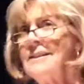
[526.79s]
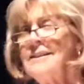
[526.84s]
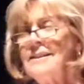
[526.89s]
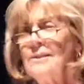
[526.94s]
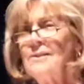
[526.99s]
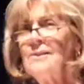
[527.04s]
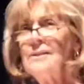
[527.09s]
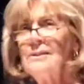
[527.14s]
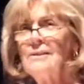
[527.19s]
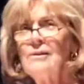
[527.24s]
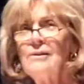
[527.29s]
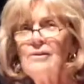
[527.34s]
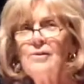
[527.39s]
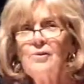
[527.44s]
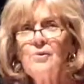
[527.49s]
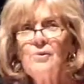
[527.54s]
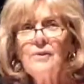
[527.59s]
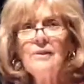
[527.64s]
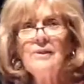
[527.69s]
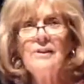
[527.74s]
Let's look at
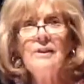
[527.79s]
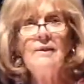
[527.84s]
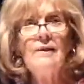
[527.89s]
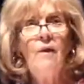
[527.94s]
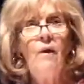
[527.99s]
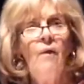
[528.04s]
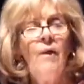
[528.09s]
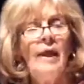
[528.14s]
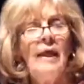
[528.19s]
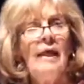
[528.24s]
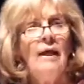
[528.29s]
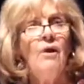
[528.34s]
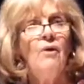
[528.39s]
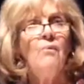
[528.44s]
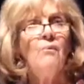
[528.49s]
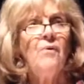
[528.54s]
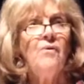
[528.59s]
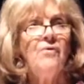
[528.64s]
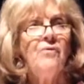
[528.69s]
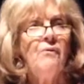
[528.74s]
distortion.
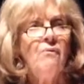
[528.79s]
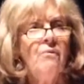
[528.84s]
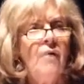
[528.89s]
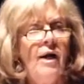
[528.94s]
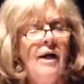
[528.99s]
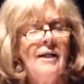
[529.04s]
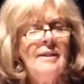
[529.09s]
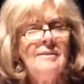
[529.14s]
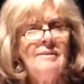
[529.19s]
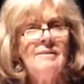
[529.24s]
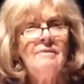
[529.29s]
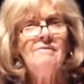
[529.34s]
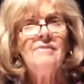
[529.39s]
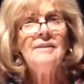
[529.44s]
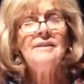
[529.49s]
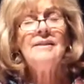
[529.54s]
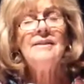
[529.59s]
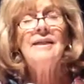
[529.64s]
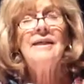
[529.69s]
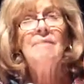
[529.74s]
With the rise of
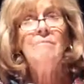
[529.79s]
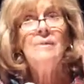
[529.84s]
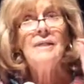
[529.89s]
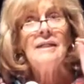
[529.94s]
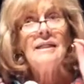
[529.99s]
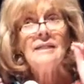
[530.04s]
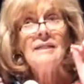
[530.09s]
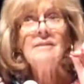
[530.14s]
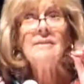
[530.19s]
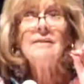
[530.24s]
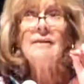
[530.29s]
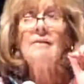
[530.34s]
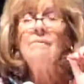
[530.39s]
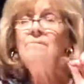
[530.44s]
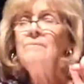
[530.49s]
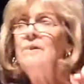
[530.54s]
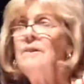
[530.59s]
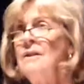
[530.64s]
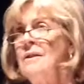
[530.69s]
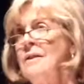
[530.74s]

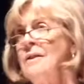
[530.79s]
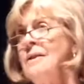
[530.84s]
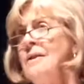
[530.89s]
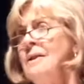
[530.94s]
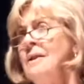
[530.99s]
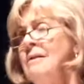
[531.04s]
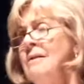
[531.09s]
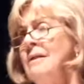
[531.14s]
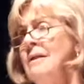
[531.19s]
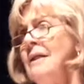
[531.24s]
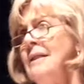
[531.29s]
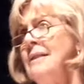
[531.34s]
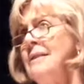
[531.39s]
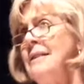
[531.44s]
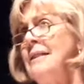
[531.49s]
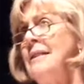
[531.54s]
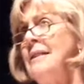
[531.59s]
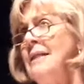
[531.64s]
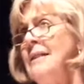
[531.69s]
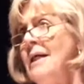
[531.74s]
Islamism in the
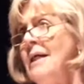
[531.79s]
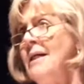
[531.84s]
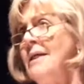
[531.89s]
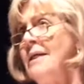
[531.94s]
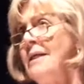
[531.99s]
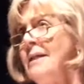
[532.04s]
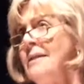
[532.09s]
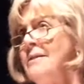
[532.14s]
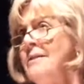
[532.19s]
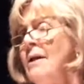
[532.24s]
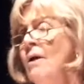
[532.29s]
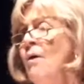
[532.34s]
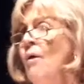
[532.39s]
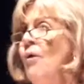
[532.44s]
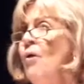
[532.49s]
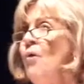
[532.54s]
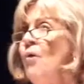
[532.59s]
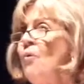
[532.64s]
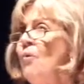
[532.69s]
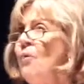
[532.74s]
1990s,
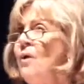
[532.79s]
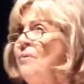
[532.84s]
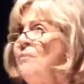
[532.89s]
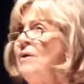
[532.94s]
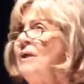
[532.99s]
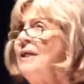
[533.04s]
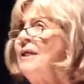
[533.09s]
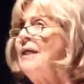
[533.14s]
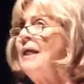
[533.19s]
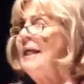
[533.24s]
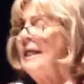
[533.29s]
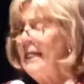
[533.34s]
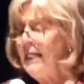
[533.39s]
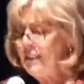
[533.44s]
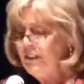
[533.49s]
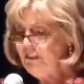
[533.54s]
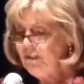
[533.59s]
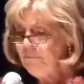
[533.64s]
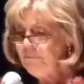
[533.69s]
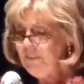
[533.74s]
women in
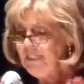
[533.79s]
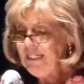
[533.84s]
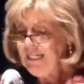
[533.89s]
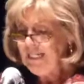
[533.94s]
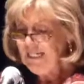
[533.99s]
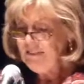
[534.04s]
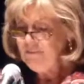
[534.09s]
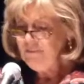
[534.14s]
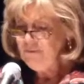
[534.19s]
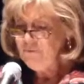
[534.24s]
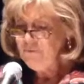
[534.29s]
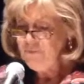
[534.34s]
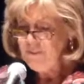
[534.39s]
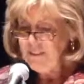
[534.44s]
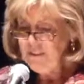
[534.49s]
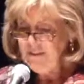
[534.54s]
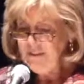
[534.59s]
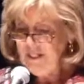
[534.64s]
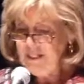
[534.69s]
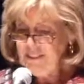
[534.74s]
Asia began to
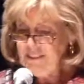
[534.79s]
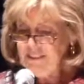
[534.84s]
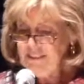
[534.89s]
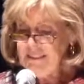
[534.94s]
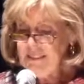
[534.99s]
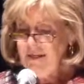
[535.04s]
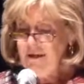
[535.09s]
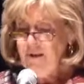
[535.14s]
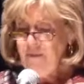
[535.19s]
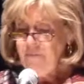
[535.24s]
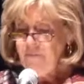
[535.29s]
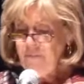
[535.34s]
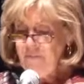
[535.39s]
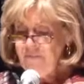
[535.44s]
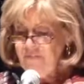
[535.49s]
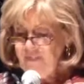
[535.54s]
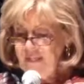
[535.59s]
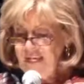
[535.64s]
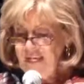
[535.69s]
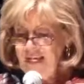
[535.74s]
realize
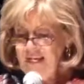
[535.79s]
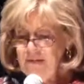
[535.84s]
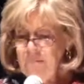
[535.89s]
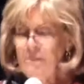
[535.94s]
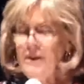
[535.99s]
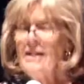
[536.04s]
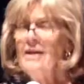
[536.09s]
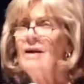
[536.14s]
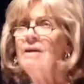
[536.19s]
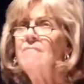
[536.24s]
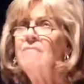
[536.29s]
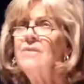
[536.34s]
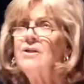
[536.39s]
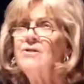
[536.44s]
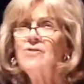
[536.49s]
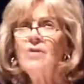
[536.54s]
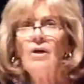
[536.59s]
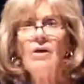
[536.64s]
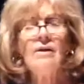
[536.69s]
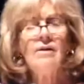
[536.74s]
that they had become the
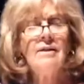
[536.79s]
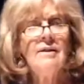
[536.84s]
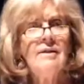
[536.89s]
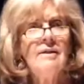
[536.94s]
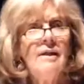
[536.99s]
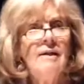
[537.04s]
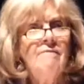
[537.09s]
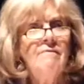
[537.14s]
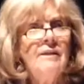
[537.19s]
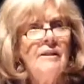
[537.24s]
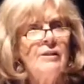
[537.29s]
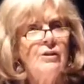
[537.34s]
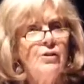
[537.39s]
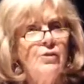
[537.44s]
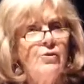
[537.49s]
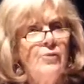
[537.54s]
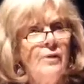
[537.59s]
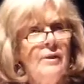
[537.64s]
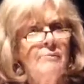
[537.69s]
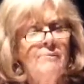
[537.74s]
target of
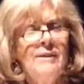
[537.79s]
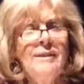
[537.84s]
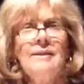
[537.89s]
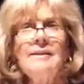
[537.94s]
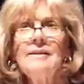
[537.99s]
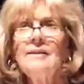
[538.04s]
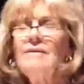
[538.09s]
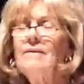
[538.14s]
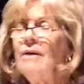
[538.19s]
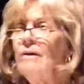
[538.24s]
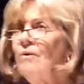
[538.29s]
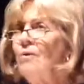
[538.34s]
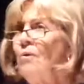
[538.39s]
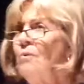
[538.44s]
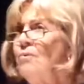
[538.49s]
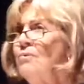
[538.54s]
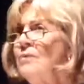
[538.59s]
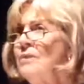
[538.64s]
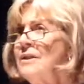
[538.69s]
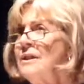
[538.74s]
extremists in their
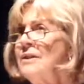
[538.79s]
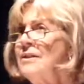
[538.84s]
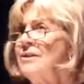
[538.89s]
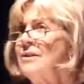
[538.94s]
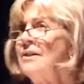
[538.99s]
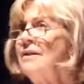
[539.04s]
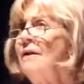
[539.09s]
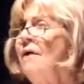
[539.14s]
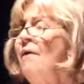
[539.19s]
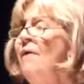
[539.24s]
own religion.